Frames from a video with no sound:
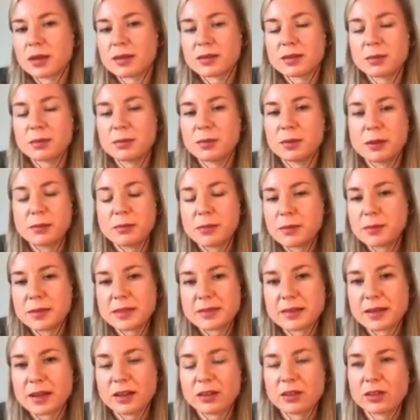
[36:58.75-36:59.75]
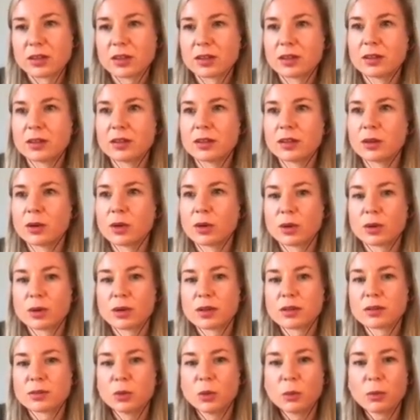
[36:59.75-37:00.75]
For something
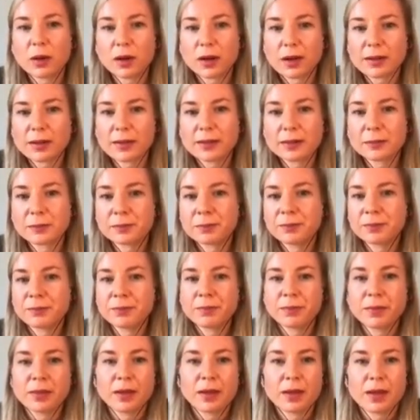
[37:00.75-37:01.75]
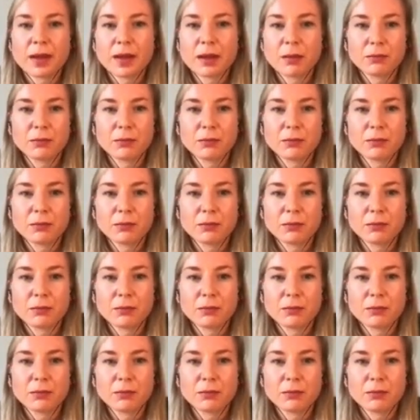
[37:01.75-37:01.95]
without